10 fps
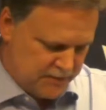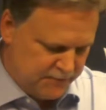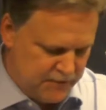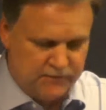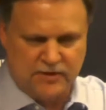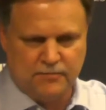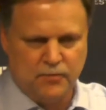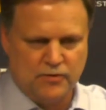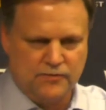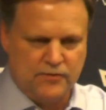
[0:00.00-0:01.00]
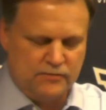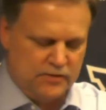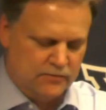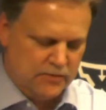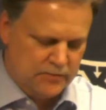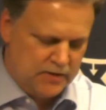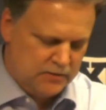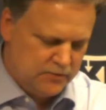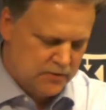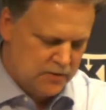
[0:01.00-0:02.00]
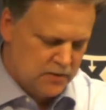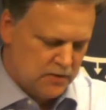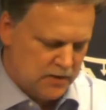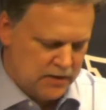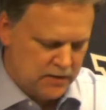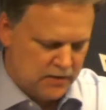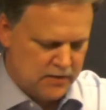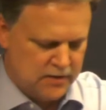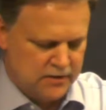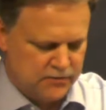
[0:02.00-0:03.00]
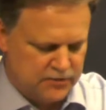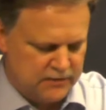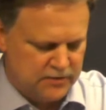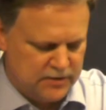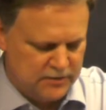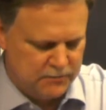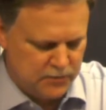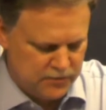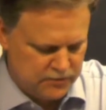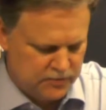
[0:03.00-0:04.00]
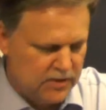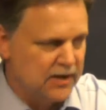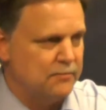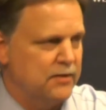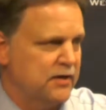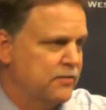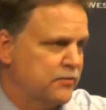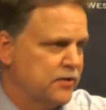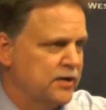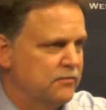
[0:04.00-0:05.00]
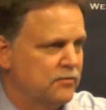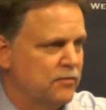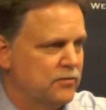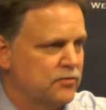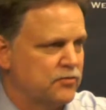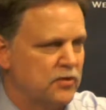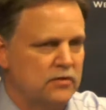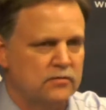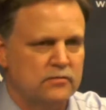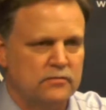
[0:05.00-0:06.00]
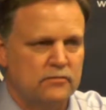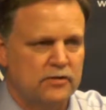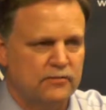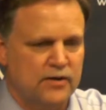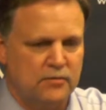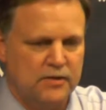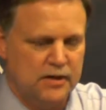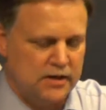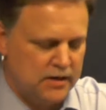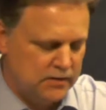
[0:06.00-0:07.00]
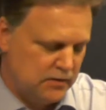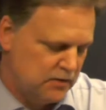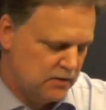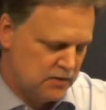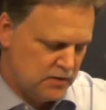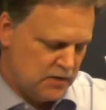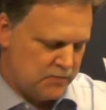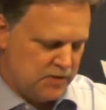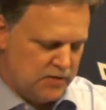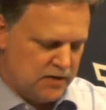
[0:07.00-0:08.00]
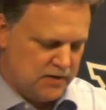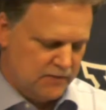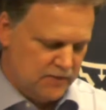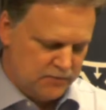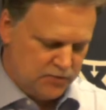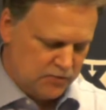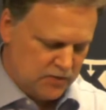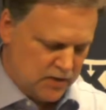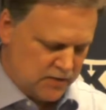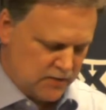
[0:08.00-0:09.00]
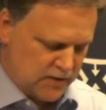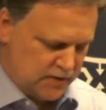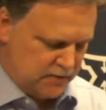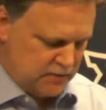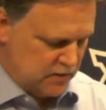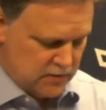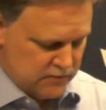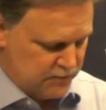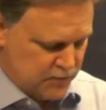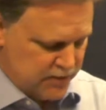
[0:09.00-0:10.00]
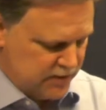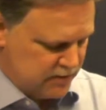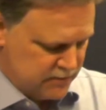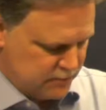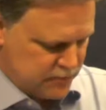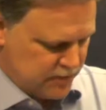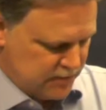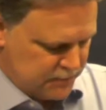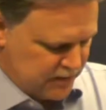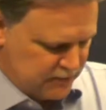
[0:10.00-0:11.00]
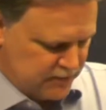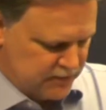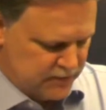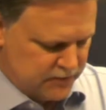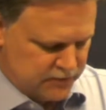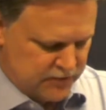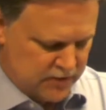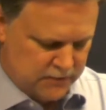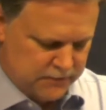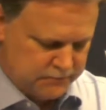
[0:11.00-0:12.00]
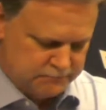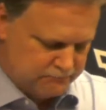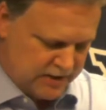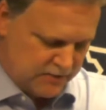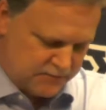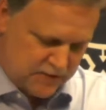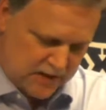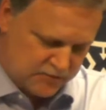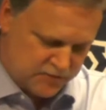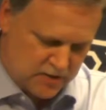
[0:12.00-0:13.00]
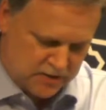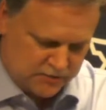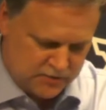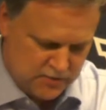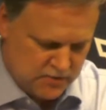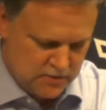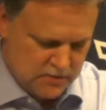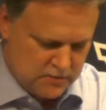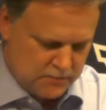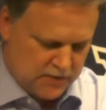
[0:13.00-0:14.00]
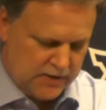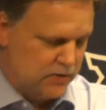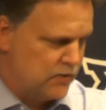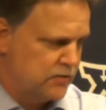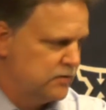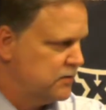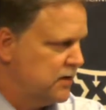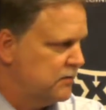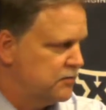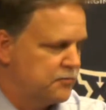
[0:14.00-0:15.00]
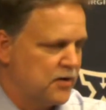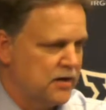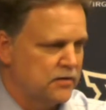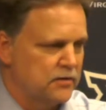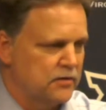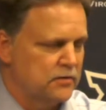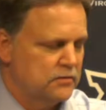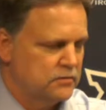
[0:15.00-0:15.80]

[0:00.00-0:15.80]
I mean, 15 points, 15 rebounds, and then RL, 17 points. Hit a big three when we were struggling, when we fell behind. I mean, you got to give them two a lot of credit, along with Bria. Bria played within herself, hit her foul shots, played hard. I was proud of her.